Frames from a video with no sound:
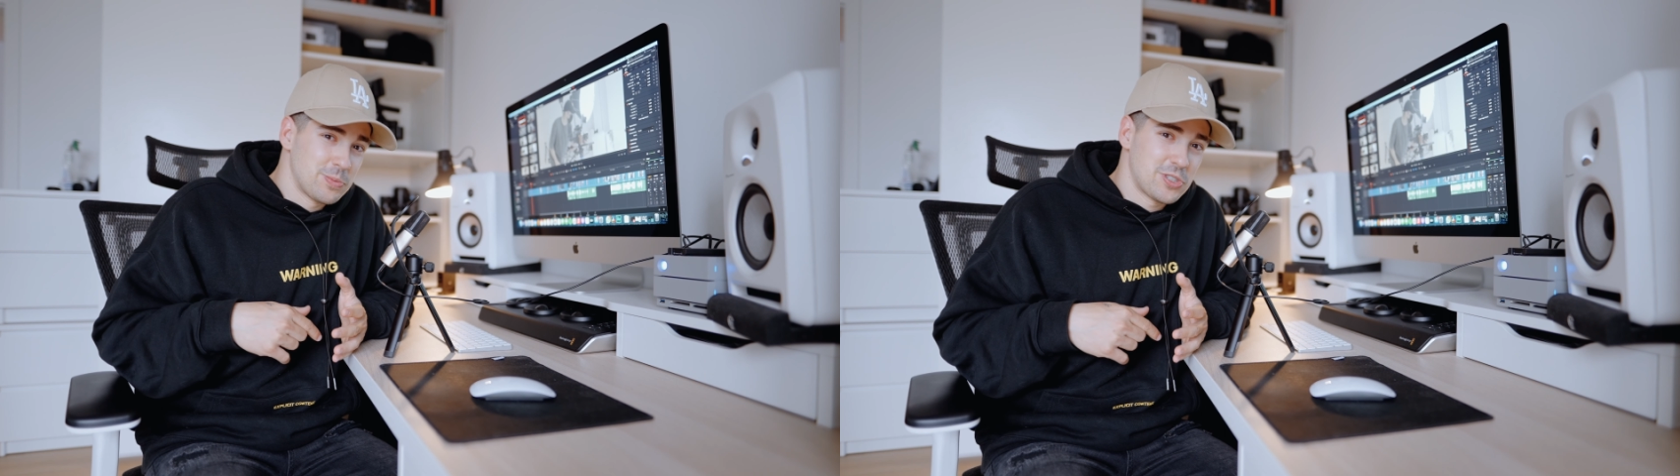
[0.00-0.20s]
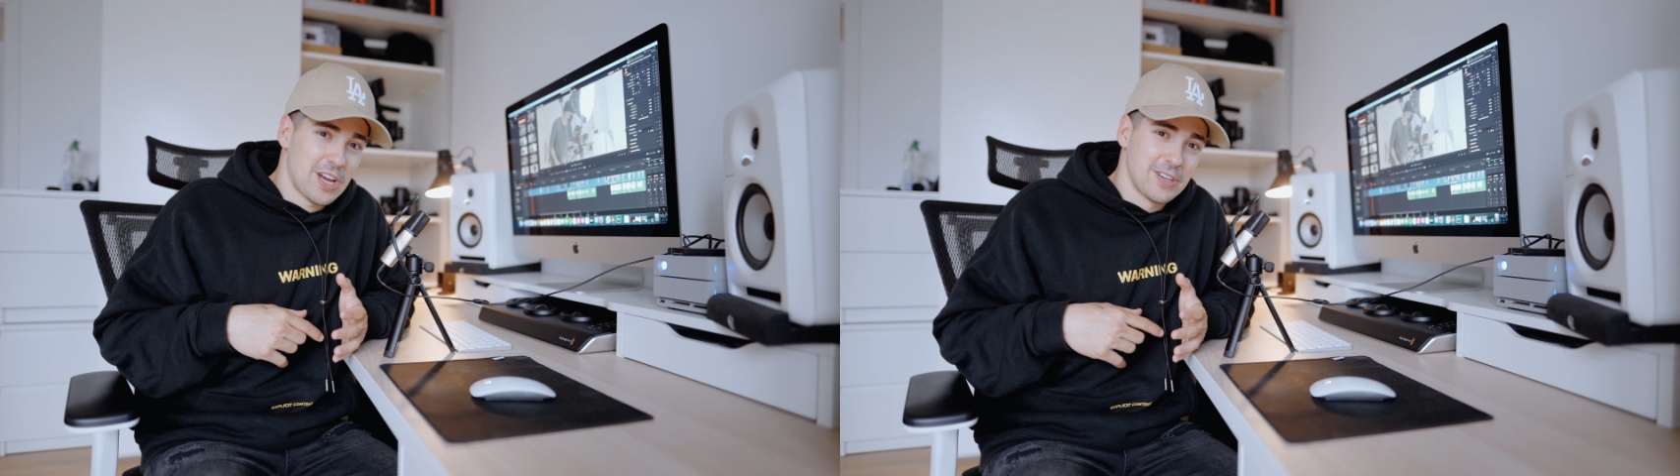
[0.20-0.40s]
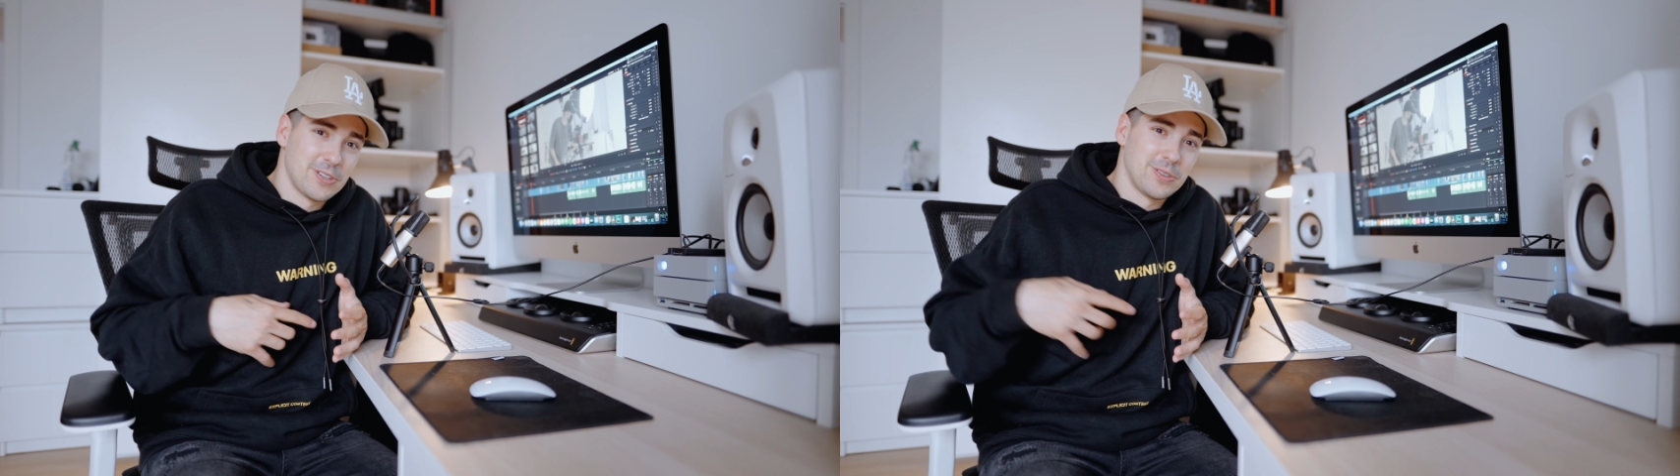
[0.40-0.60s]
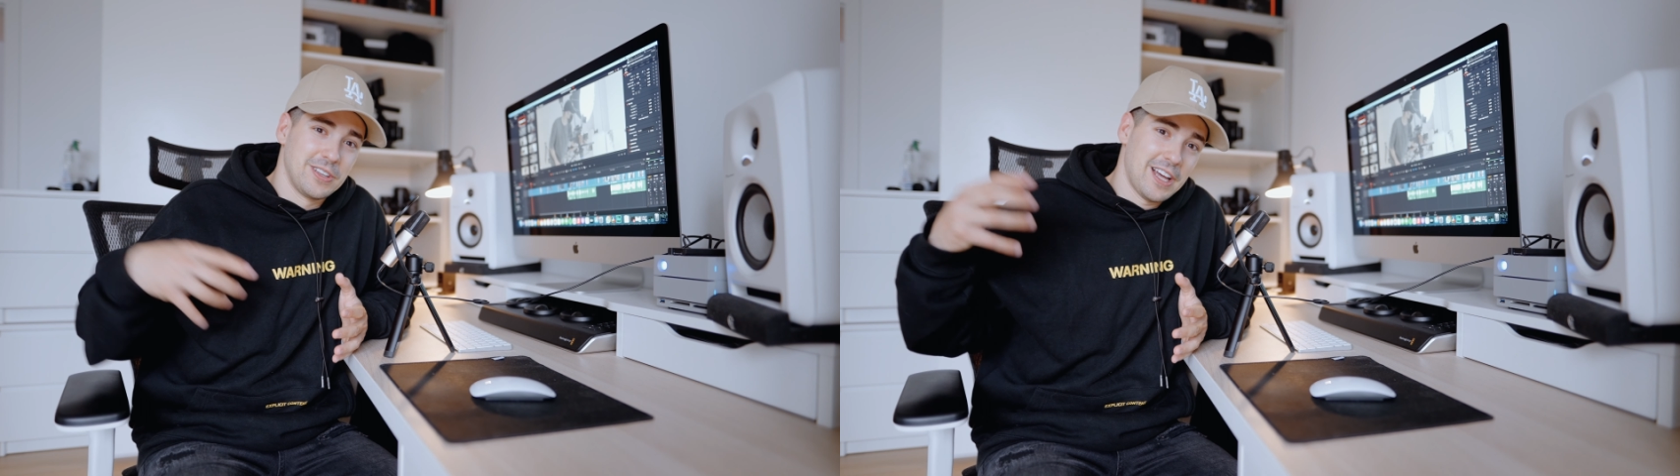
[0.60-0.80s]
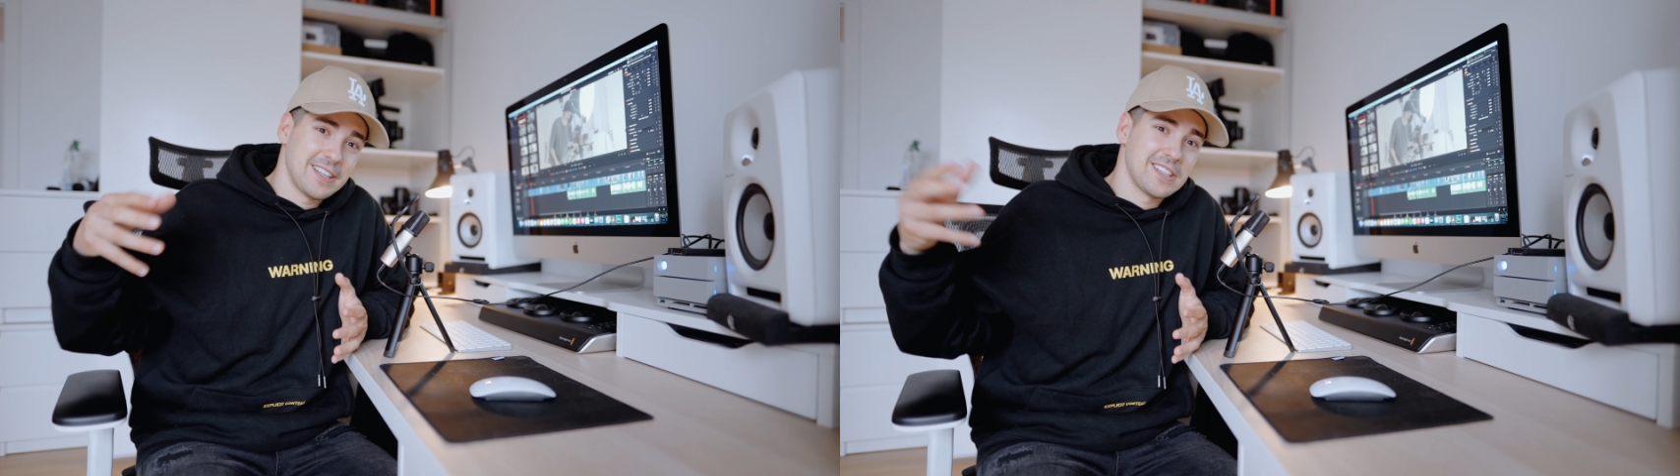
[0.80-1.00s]
channel,
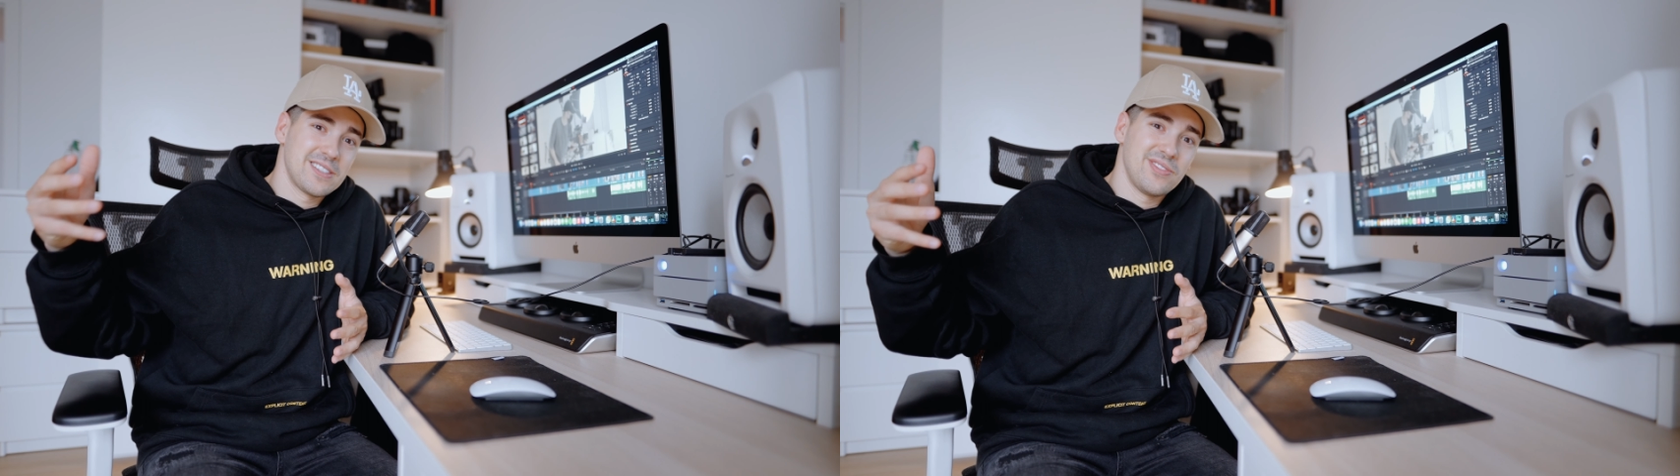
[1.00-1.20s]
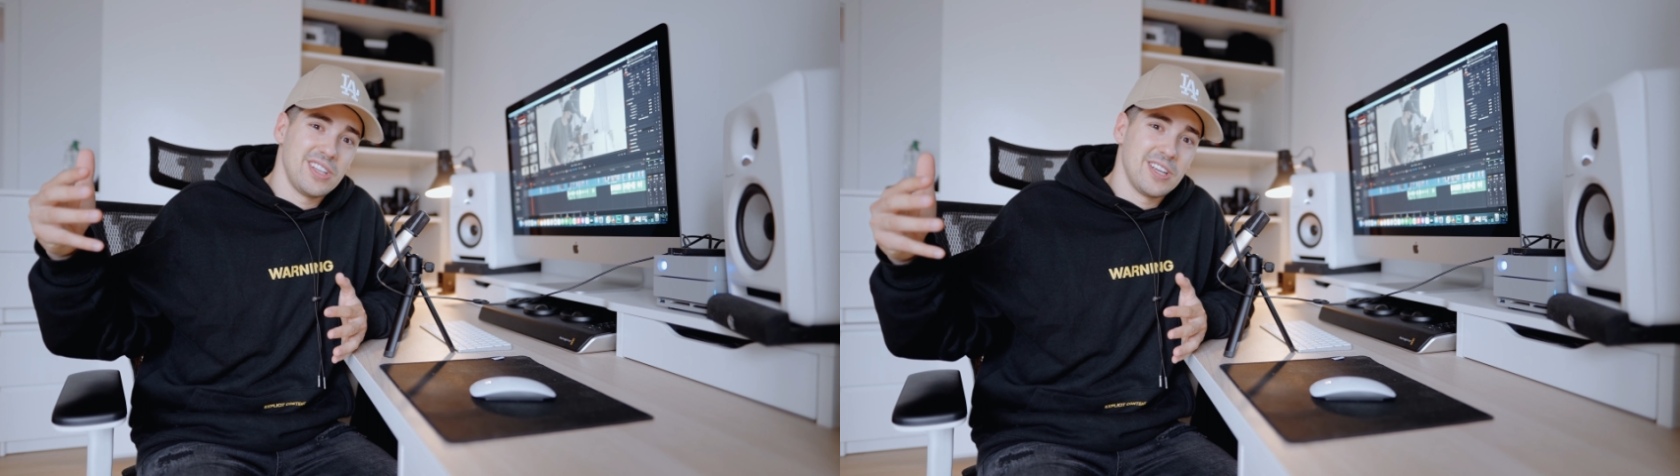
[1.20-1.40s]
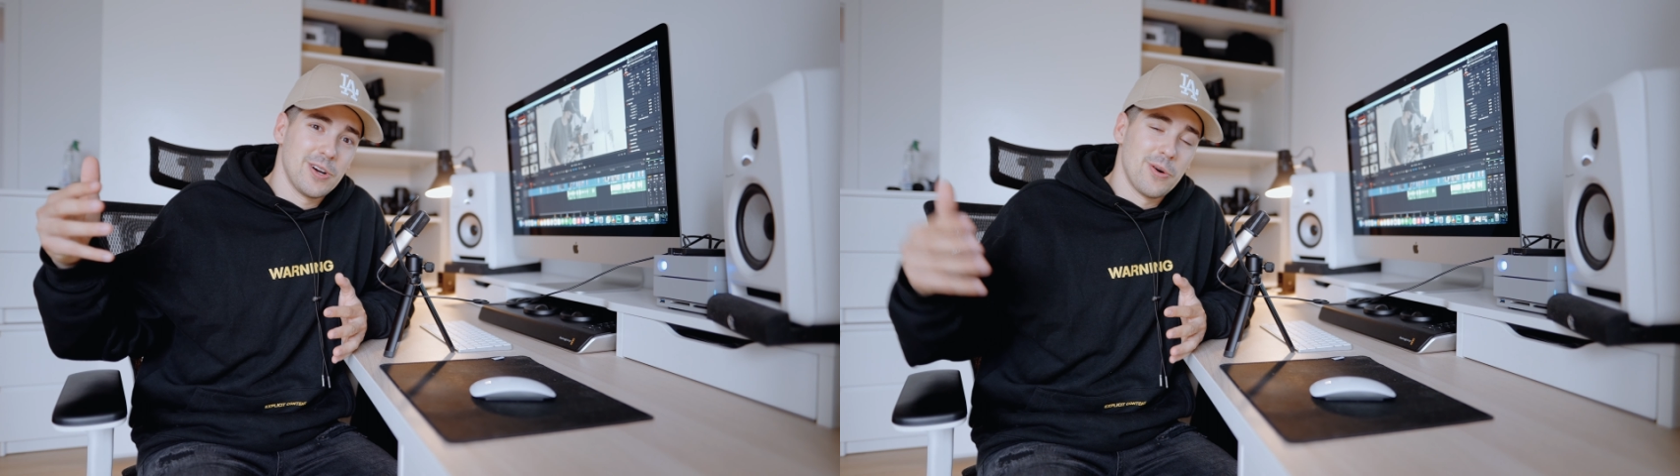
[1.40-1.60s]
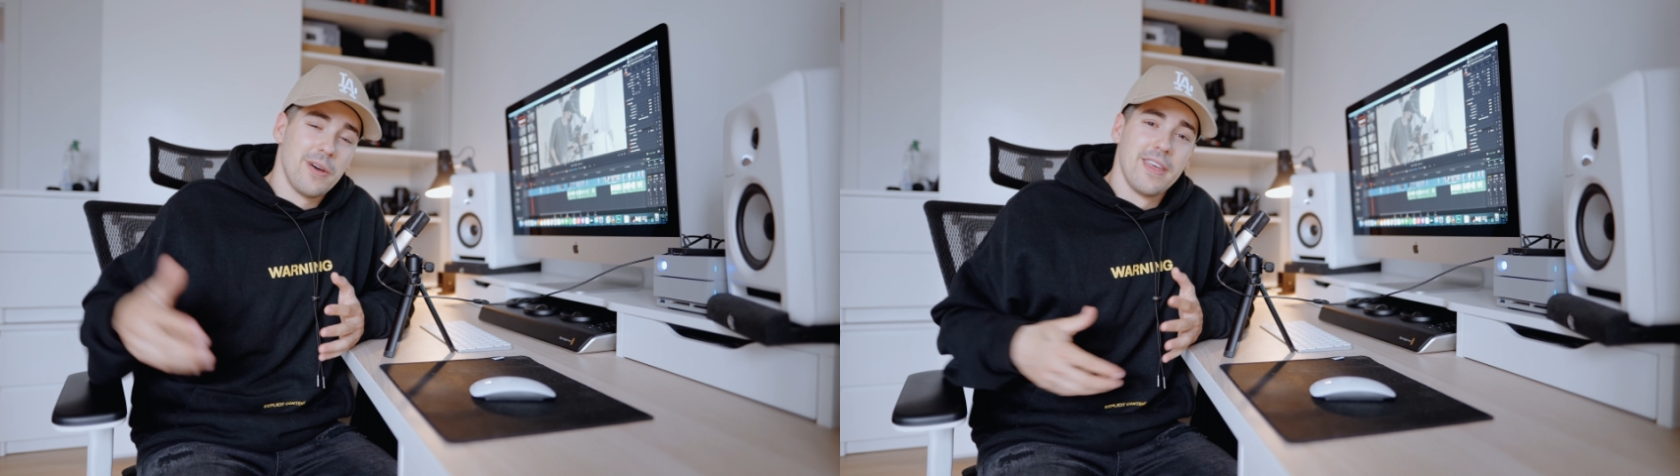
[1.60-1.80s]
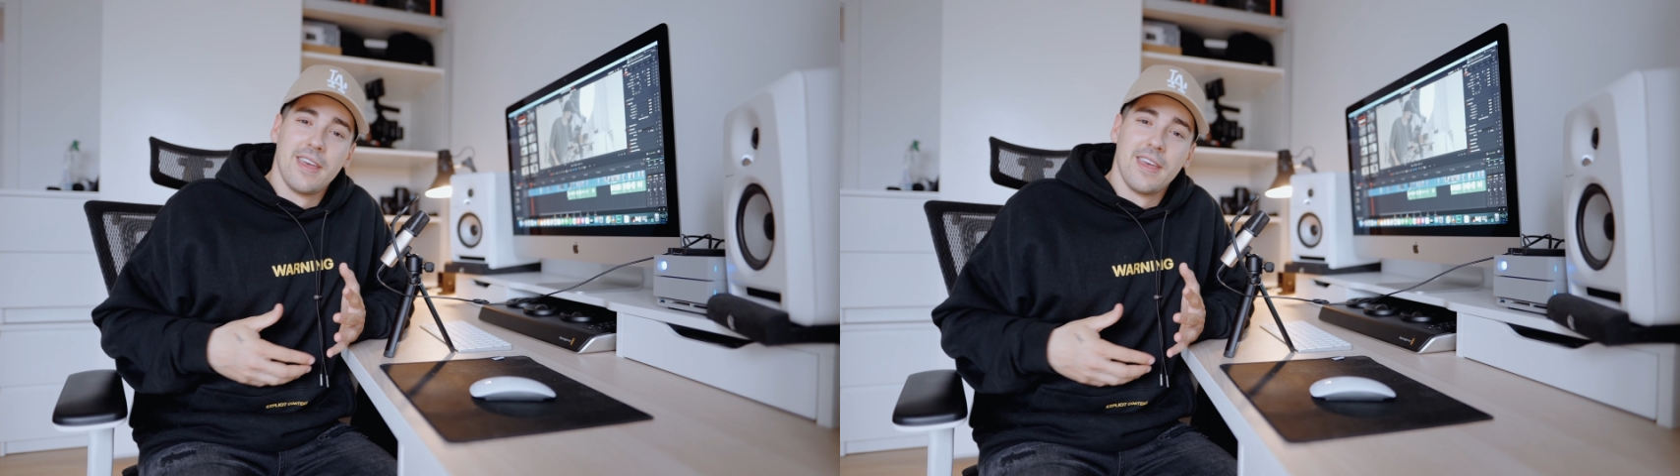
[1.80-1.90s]
like this video,